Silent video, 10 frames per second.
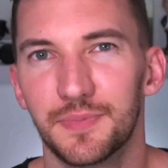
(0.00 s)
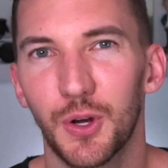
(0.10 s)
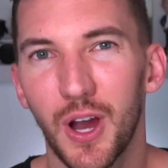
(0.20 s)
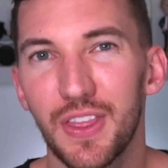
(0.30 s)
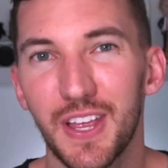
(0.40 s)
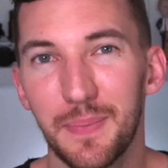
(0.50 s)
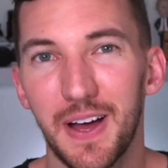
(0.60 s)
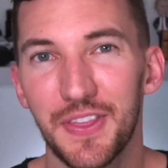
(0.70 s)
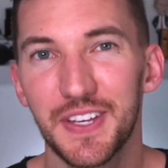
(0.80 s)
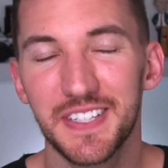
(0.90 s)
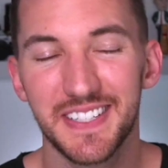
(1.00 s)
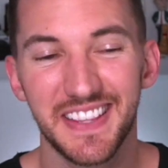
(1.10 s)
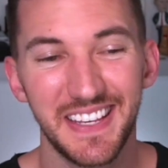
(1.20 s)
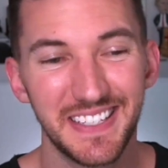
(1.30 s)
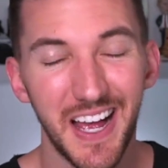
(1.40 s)
The great thing about this is that
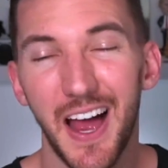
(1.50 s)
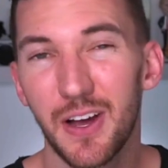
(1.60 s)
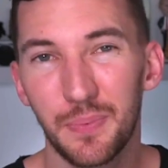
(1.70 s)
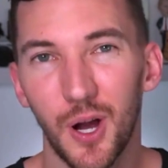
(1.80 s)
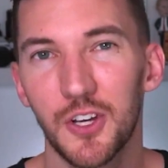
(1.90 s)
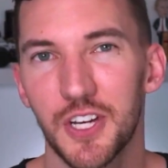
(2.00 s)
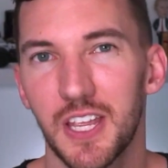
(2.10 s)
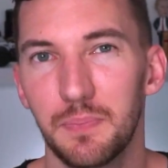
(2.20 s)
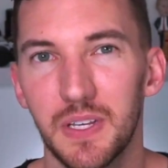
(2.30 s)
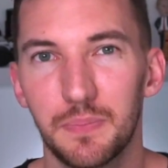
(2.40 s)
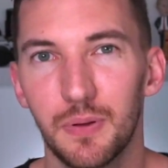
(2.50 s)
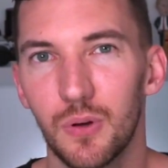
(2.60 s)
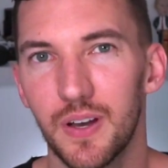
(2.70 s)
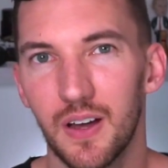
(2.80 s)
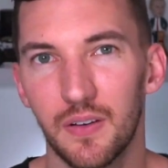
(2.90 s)
the entire project can be
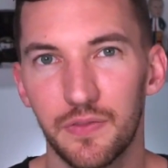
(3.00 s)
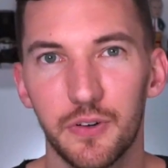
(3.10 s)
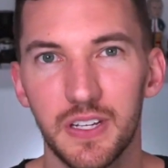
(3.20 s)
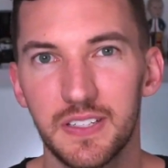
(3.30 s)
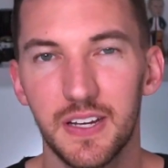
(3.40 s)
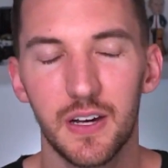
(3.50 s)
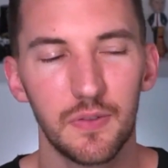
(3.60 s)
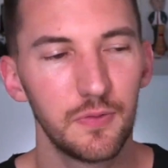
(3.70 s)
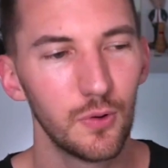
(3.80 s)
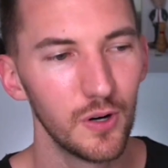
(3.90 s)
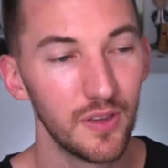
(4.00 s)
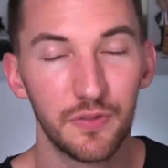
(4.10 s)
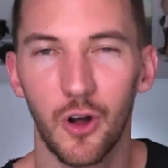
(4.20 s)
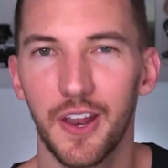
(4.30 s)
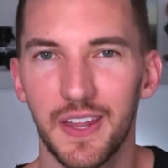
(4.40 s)
deployed on a free tier for the
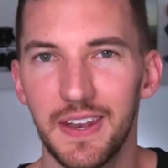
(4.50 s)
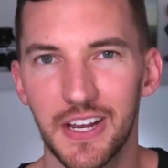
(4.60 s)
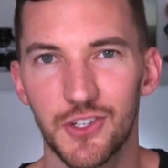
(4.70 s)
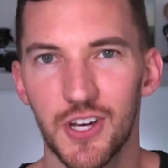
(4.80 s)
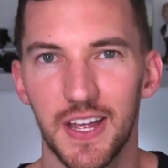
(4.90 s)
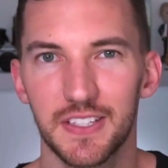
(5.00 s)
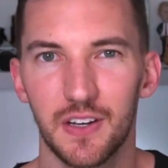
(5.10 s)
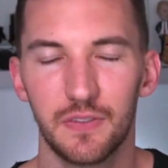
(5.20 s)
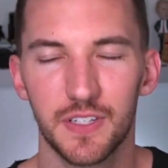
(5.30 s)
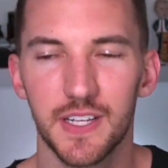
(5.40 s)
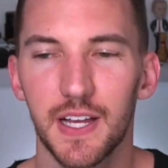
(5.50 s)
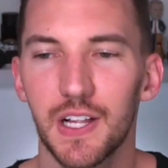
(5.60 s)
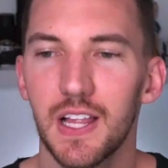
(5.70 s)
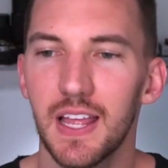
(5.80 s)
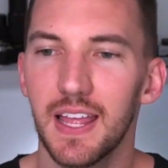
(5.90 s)
front end, Next.js on
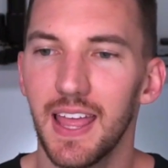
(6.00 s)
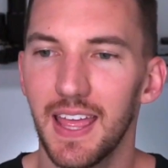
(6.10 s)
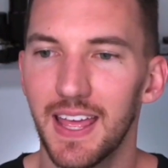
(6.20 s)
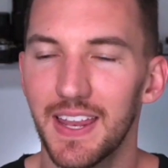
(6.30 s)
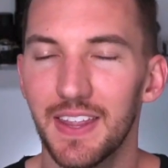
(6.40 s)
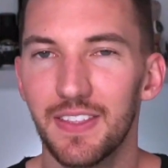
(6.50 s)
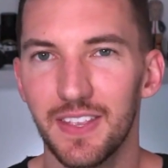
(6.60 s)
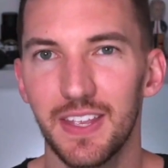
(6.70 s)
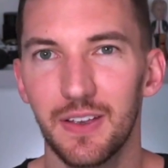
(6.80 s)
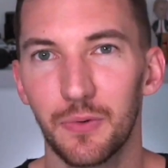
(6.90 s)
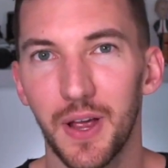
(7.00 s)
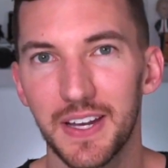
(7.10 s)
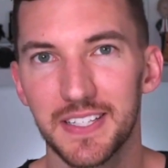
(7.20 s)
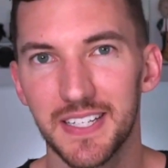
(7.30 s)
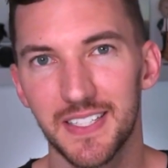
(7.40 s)
Vercel, and the
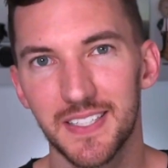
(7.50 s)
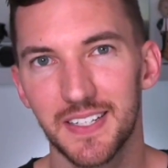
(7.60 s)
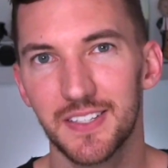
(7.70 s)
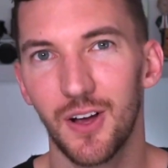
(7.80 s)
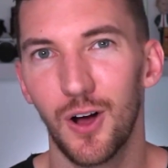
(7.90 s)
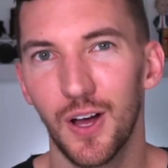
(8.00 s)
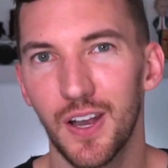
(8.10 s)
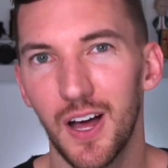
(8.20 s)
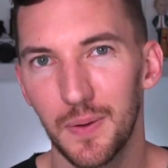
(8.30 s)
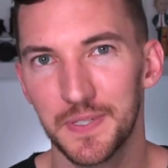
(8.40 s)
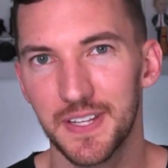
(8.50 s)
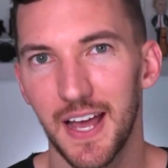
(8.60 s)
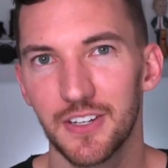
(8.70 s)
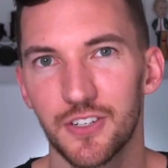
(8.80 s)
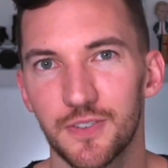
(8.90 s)
Redis instance on
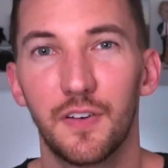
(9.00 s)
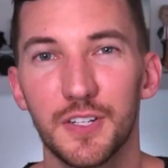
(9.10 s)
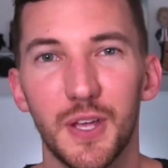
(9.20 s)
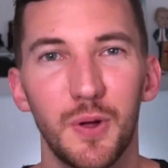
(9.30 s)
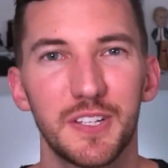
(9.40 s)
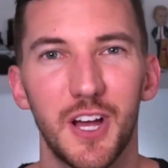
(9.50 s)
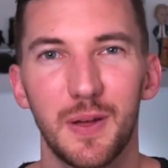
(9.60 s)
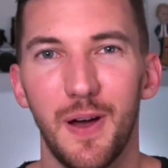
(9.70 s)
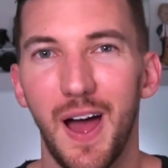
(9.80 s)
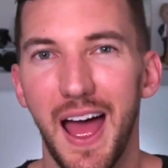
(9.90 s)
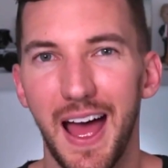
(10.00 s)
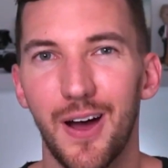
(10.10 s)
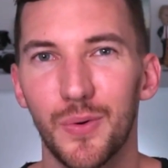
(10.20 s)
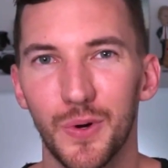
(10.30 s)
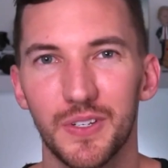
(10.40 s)
Upstash. First, I wanna talk about
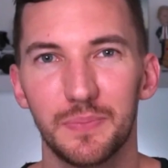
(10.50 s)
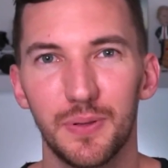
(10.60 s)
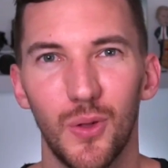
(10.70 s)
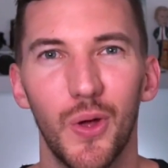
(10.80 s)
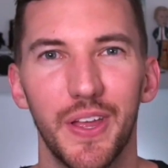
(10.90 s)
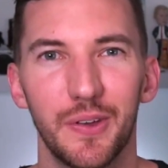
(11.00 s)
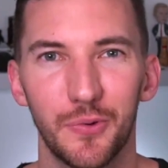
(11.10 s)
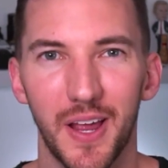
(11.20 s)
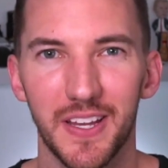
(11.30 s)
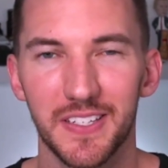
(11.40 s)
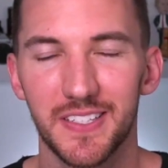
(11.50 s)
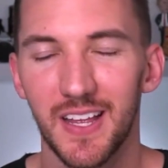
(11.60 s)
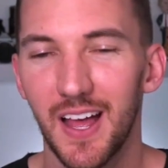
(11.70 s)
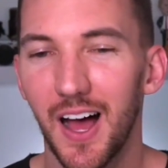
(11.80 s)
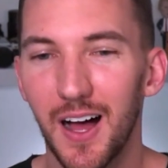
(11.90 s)
how we're deploying Redis.
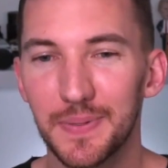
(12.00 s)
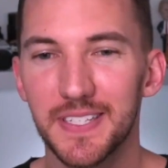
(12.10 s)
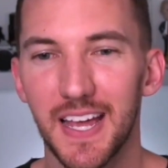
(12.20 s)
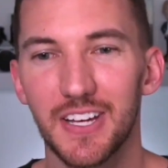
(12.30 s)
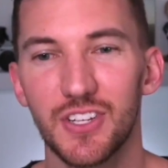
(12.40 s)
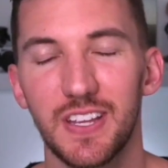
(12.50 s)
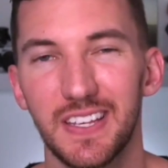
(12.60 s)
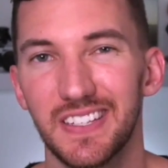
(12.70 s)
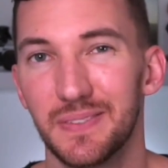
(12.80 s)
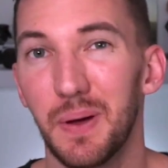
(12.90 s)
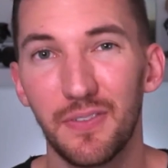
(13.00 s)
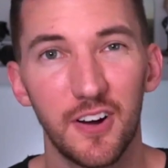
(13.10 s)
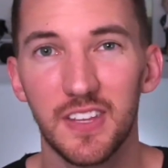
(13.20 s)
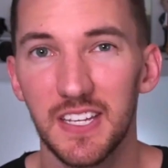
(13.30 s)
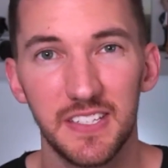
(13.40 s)
Upstash is by far
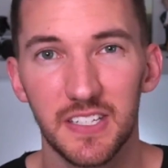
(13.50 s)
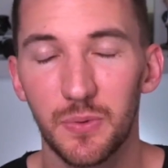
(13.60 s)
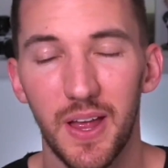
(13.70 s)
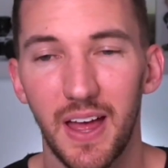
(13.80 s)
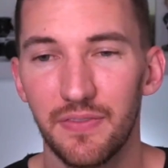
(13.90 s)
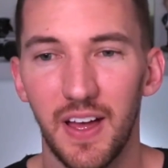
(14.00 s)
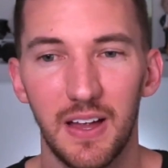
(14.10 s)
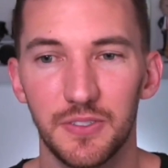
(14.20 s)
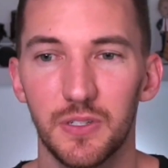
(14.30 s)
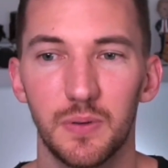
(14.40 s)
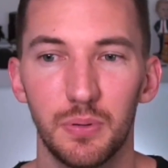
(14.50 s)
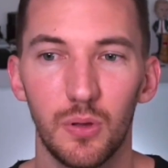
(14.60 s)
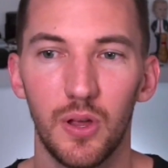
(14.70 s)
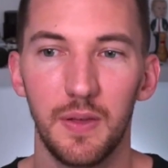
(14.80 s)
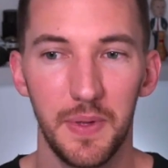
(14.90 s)
the easiest way I've found to
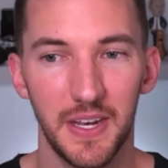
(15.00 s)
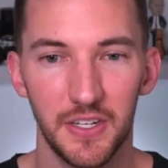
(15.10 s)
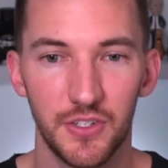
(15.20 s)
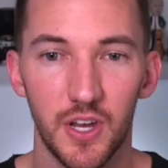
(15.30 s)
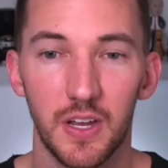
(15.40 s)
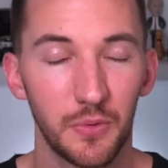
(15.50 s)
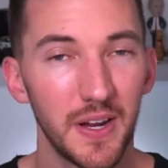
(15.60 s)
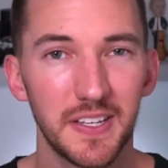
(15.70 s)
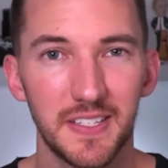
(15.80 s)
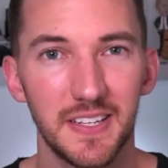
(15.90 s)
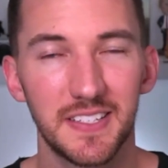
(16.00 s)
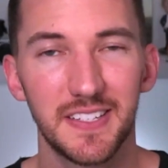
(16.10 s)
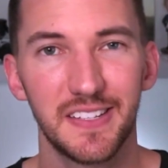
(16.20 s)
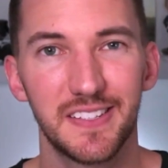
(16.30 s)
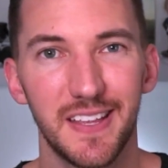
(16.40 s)
deploy and manage Redis
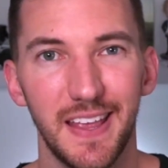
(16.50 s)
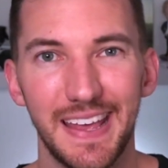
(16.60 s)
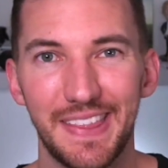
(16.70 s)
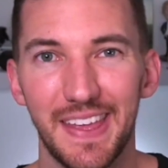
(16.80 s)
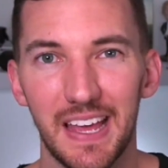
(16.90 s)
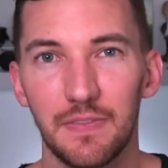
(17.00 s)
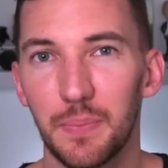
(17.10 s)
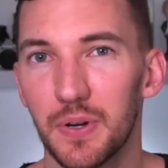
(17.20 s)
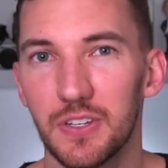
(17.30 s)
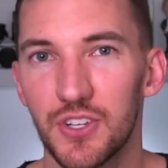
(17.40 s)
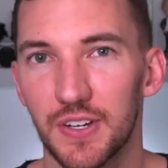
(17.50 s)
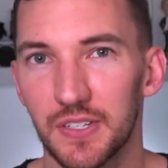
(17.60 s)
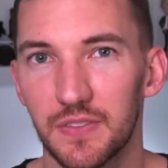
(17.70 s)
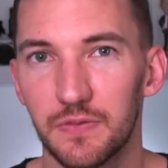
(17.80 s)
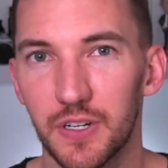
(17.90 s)
instance, and they have a pretty
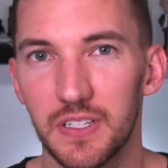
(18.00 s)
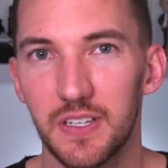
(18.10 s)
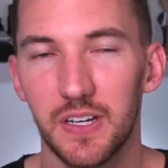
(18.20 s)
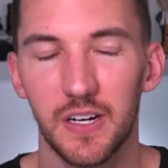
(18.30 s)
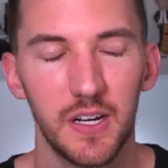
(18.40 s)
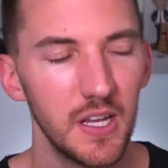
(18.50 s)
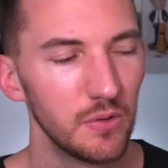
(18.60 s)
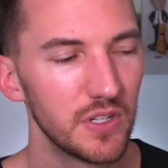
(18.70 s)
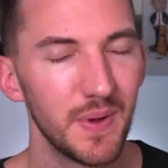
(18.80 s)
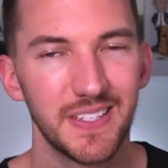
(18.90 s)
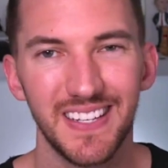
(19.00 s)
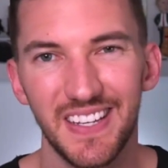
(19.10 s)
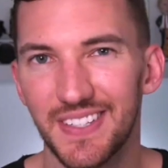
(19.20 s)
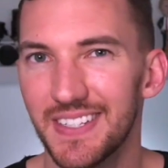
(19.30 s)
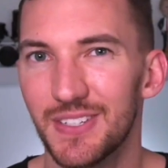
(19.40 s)
generous free tier, which makes it
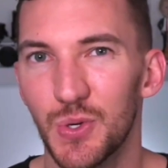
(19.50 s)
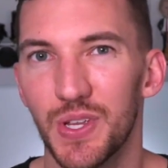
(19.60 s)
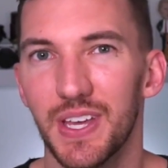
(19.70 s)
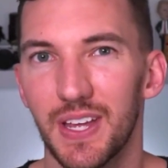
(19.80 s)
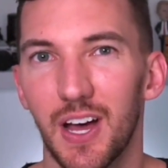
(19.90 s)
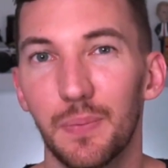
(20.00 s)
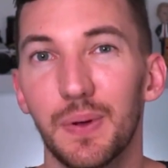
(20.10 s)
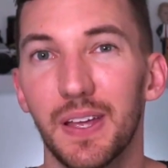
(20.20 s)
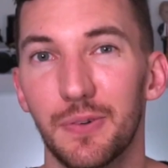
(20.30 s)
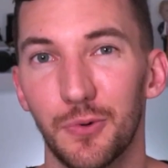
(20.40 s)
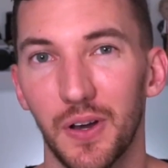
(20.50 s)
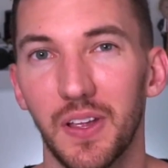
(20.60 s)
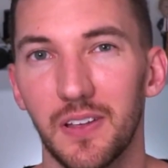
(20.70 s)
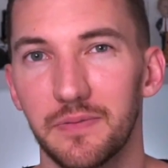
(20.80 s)
easy to get up and running.